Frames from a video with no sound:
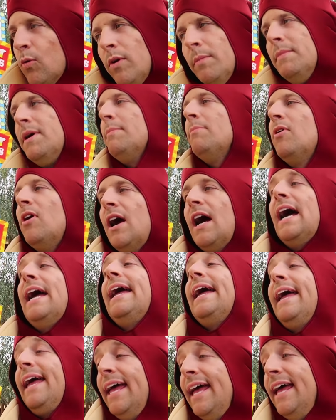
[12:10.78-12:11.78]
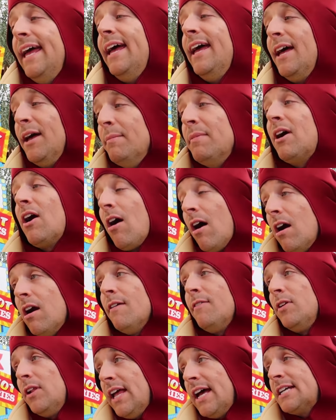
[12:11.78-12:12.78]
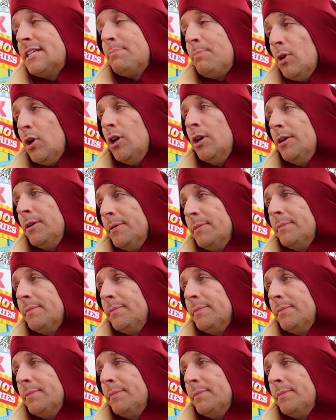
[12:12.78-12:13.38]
Remember, I am a carnival expert.